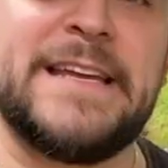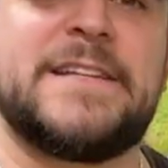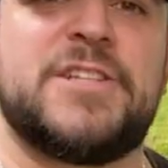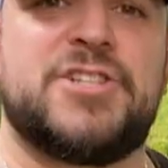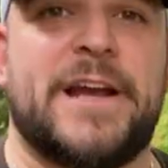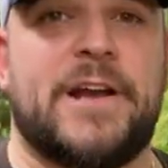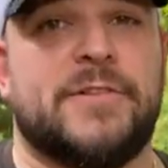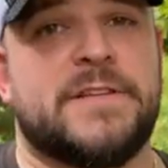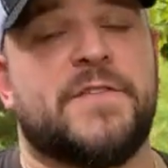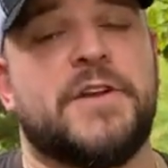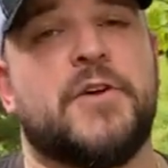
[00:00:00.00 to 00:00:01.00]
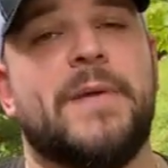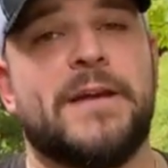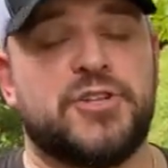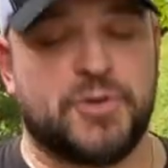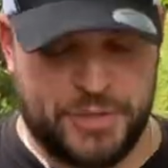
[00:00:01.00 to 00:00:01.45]
get to check out this video,
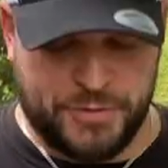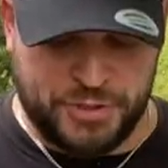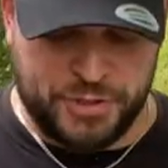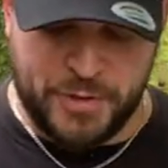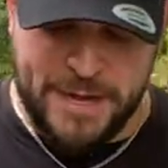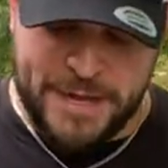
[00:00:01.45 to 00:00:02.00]
make sure you do.